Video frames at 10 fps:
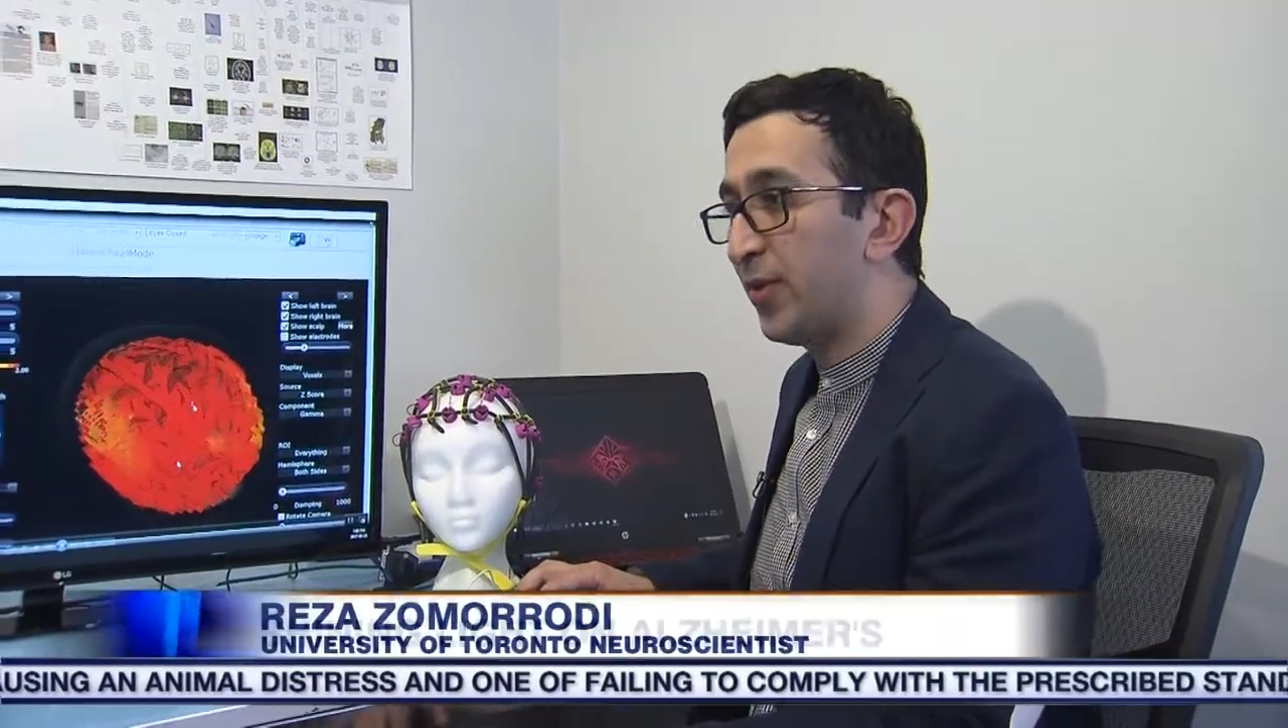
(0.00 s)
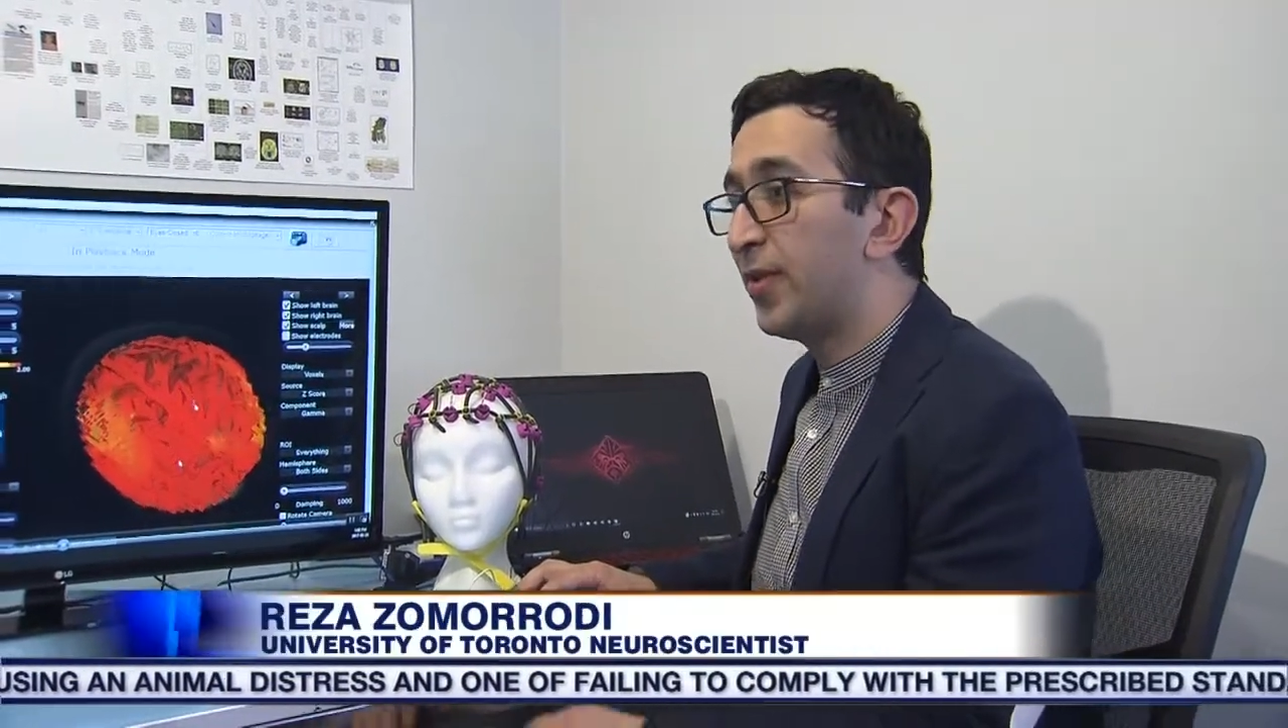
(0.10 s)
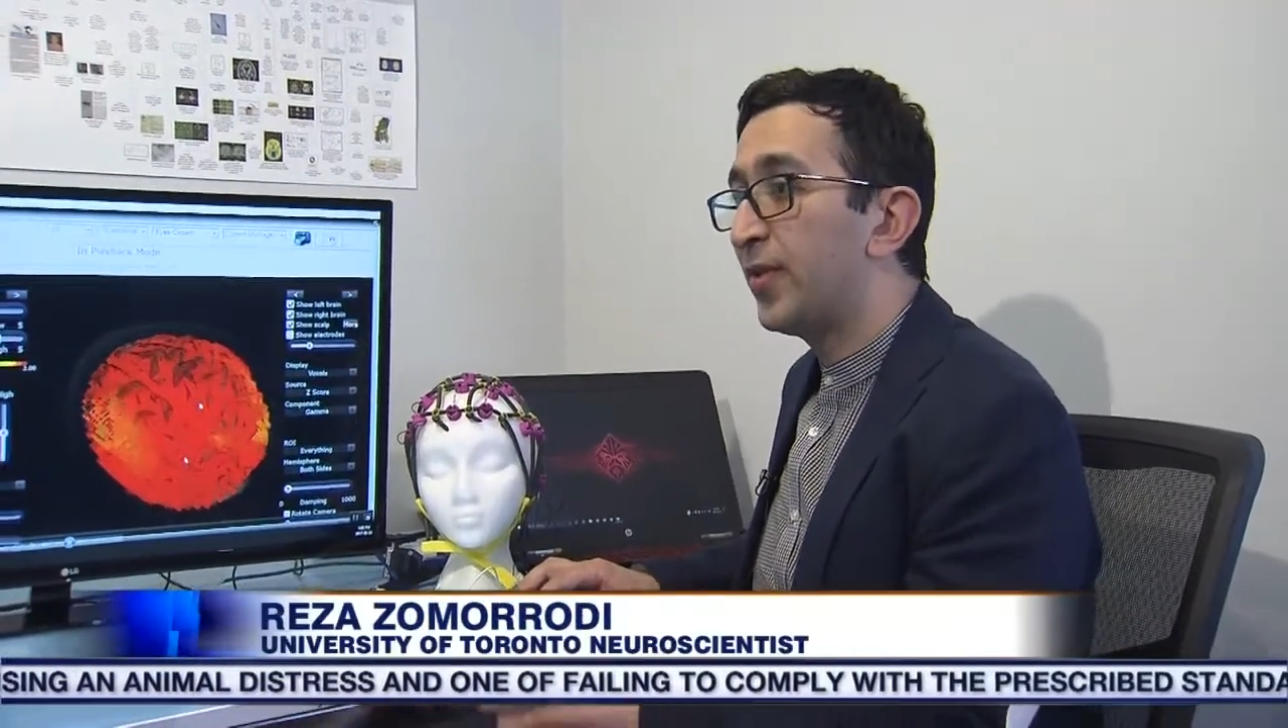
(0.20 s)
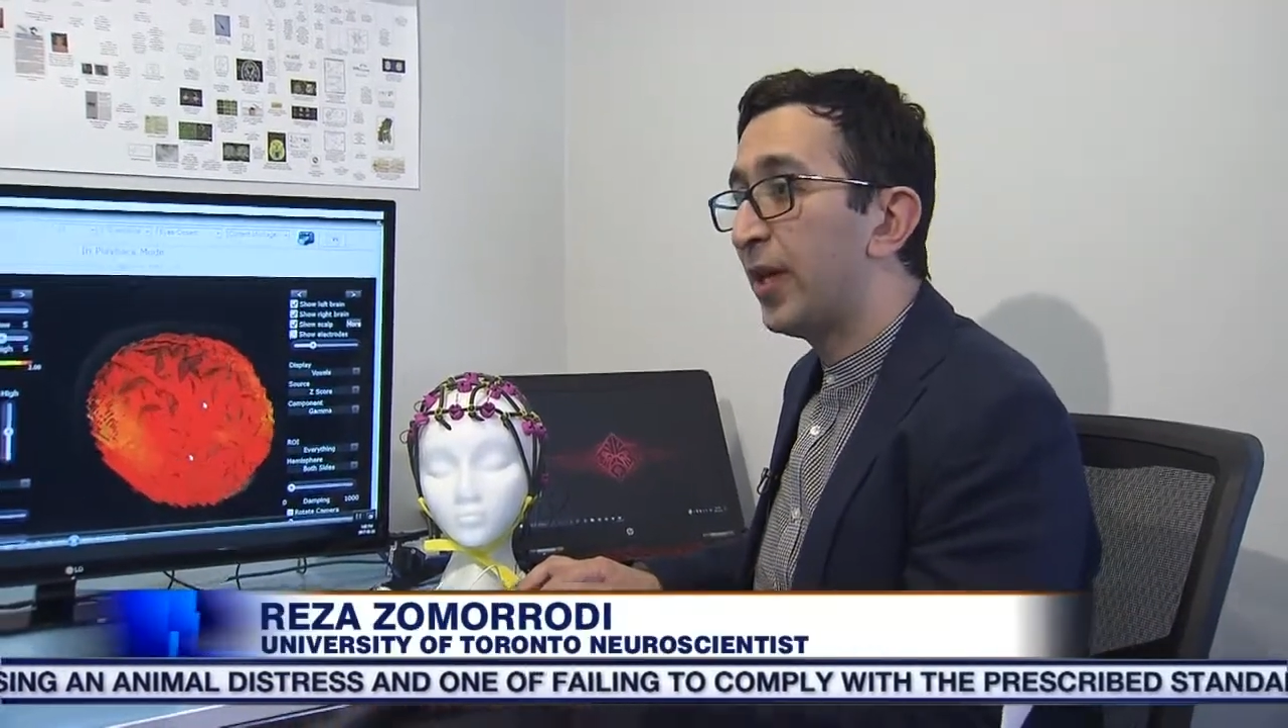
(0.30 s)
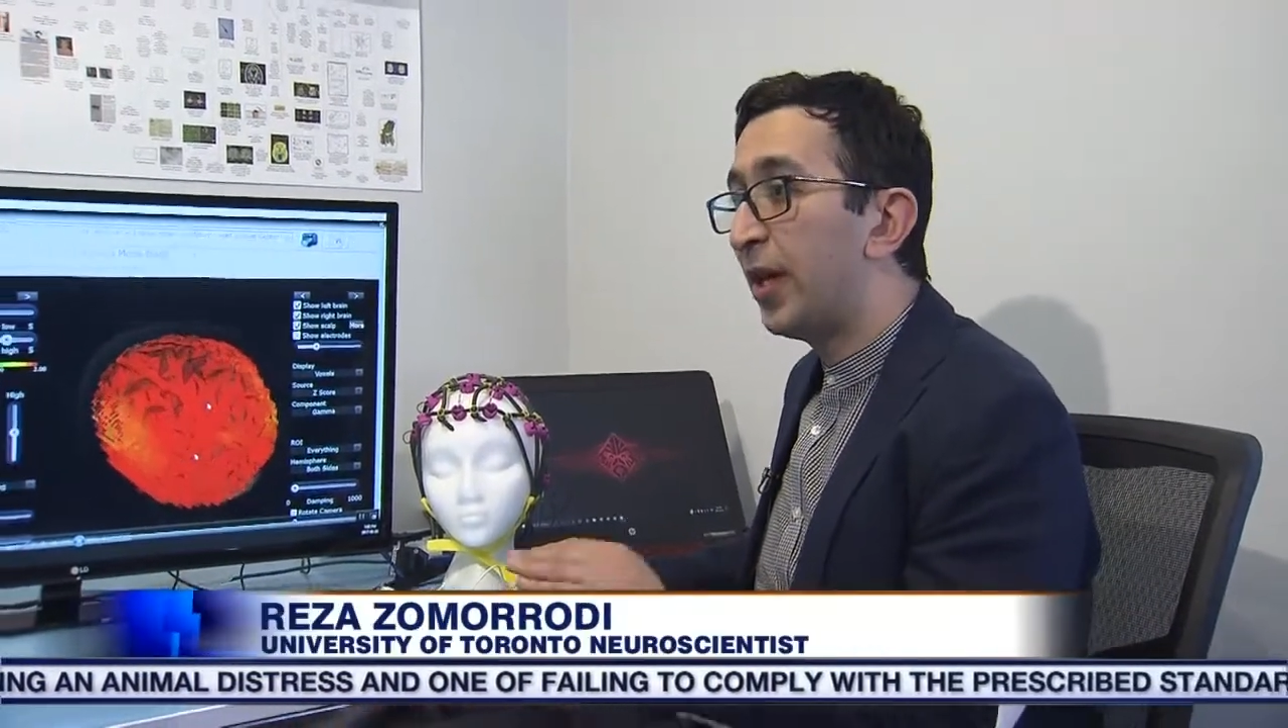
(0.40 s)

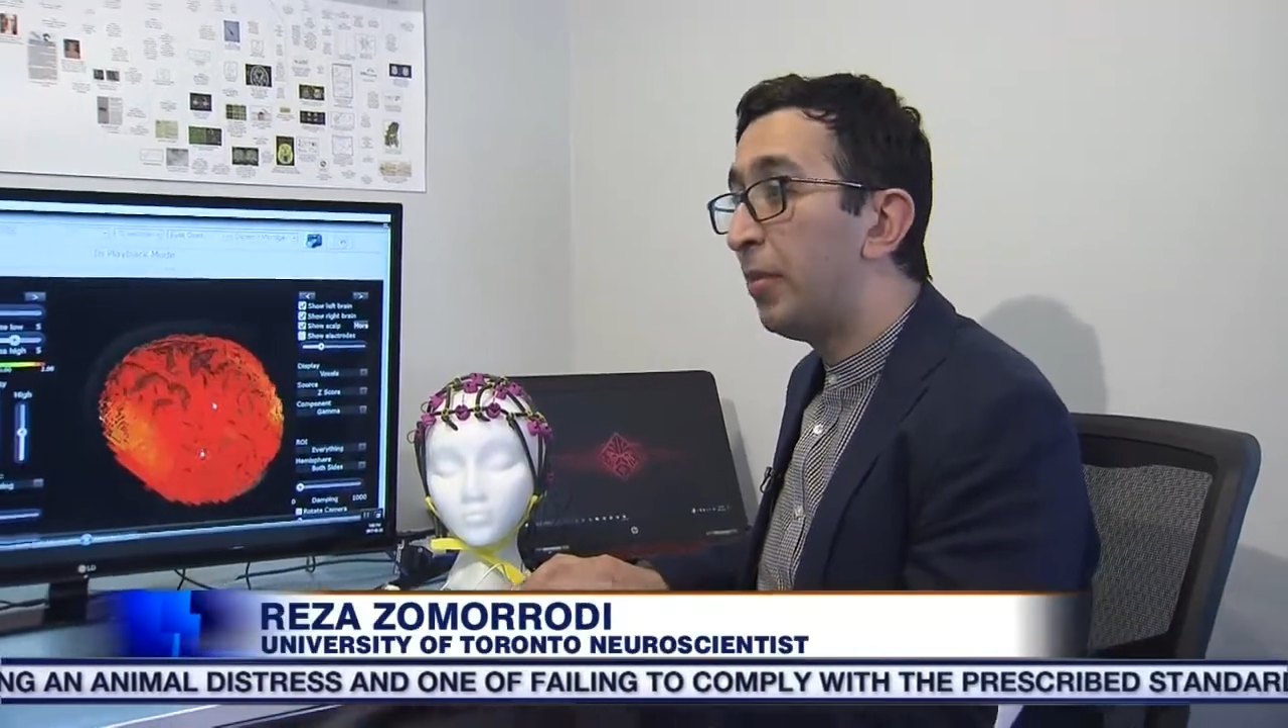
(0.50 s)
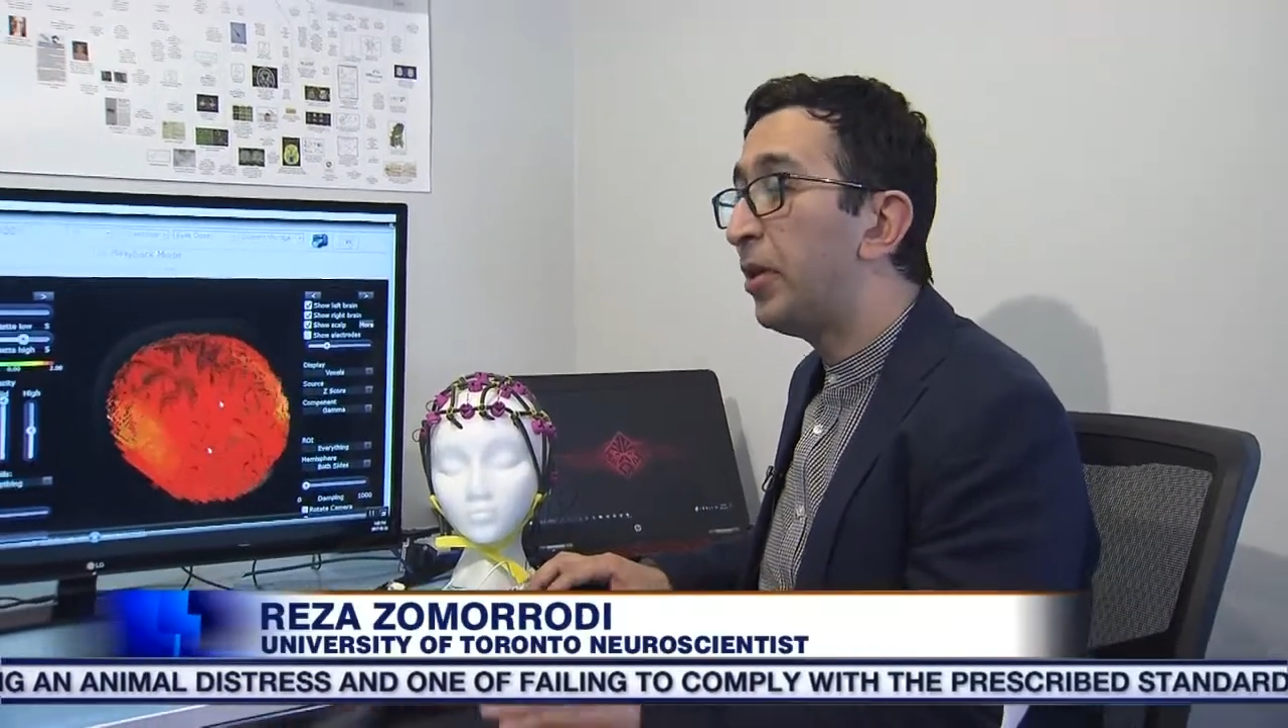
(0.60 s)
This is